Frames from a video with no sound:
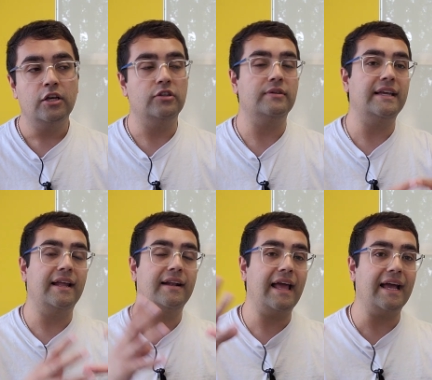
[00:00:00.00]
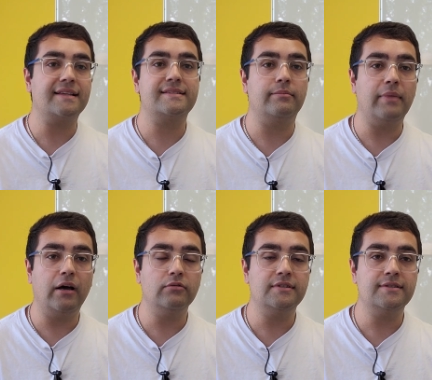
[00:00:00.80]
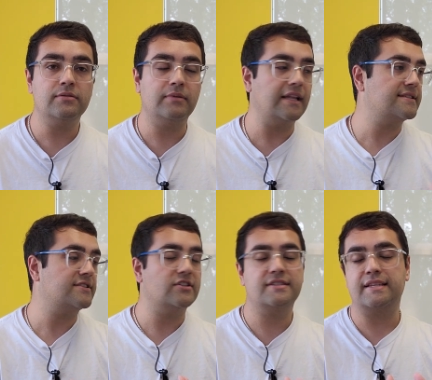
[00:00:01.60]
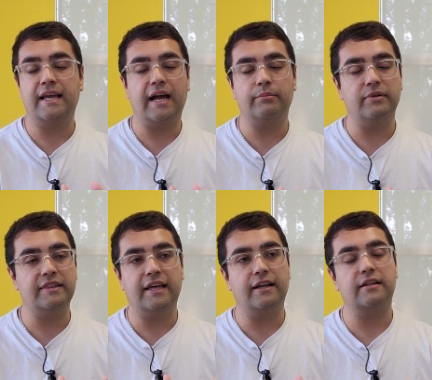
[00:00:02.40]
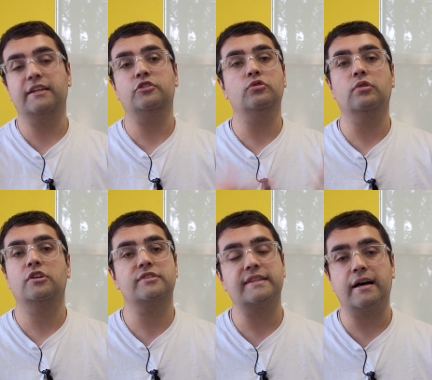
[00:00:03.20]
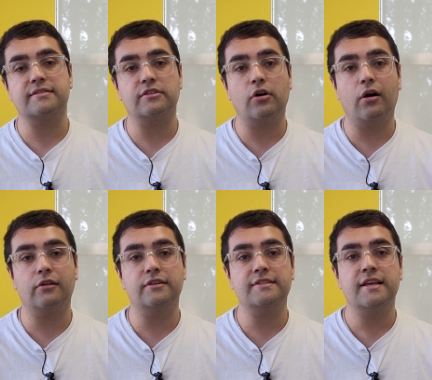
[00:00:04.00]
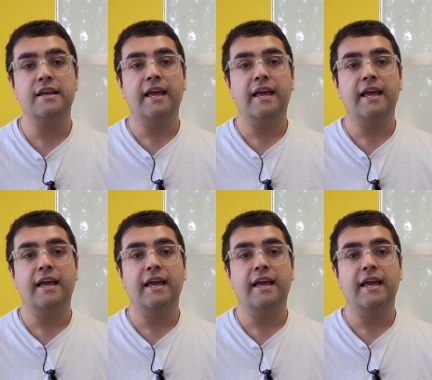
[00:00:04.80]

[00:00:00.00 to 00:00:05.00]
You get an X amount, let's just say hypothetically $200,000.